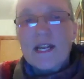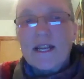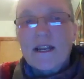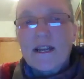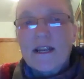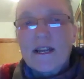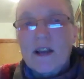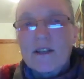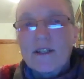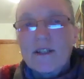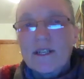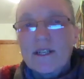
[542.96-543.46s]
of an
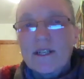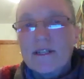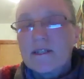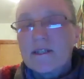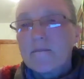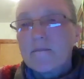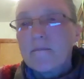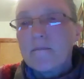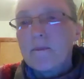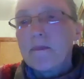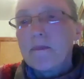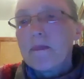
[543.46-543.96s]

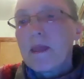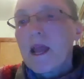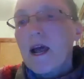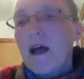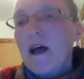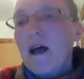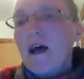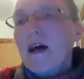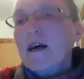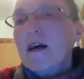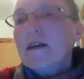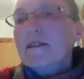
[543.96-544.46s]
ecosystem
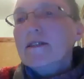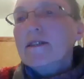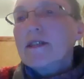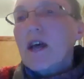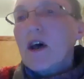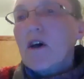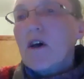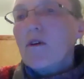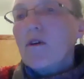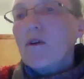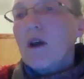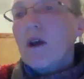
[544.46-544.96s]

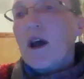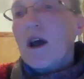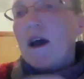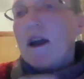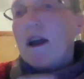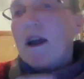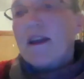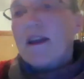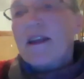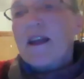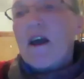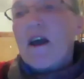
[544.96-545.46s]
so
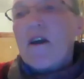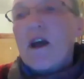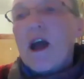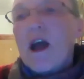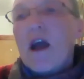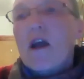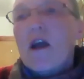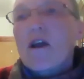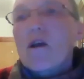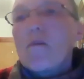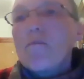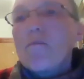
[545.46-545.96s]
you know
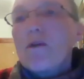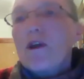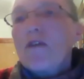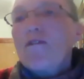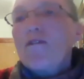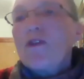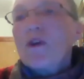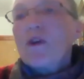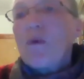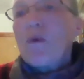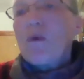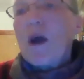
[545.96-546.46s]

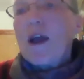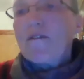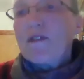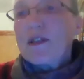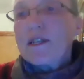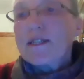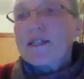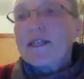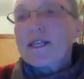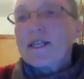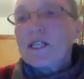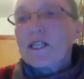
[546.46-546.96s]
moving away
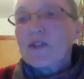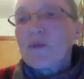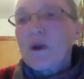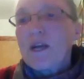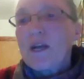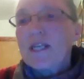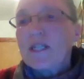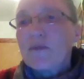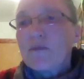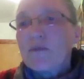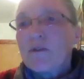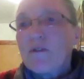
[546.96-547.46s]
from the
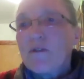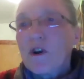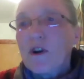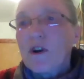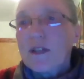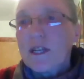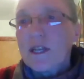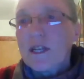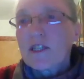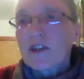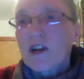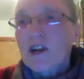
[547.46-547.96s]
situation we've
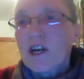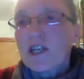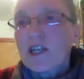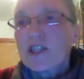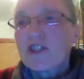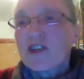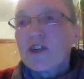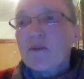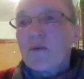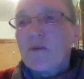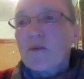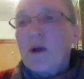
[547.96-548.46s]
got in this
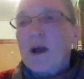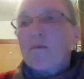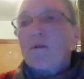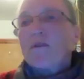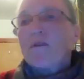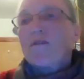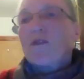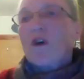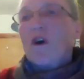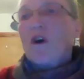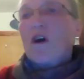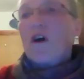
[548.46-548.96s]
country where
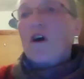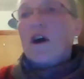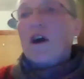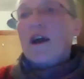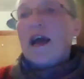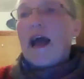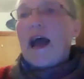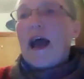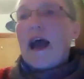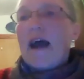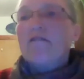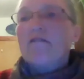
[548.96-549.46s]
we've got
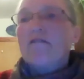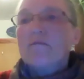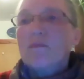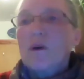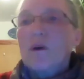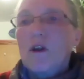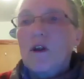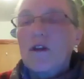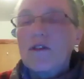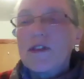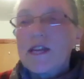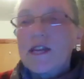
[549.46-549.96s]

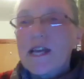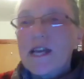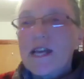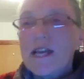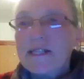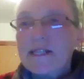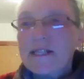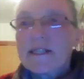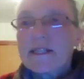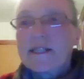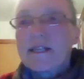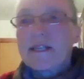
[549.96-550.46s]
arable on the
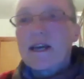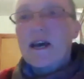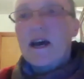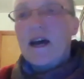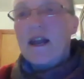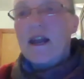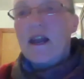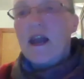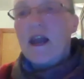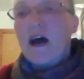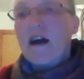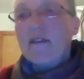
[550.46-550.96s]
east
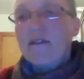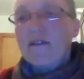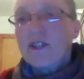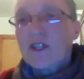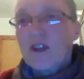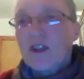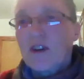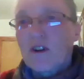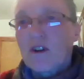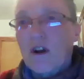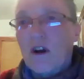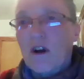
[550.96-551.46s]
and
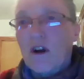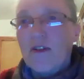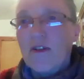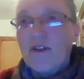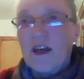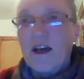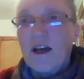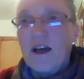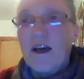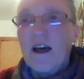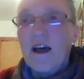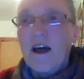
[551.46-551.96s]
livestock
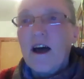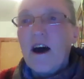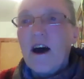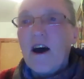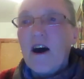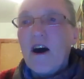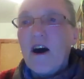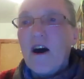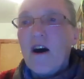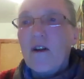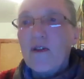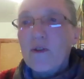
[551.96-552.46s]
on the
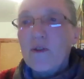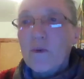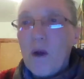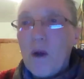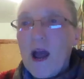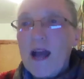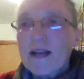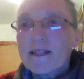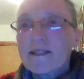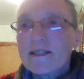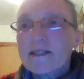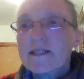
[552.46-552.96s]
on the
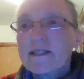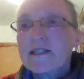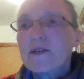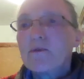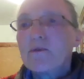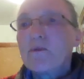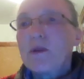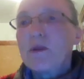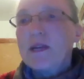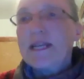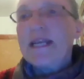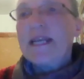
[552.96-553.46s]
west
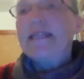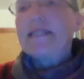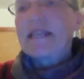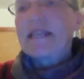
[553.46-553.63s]
we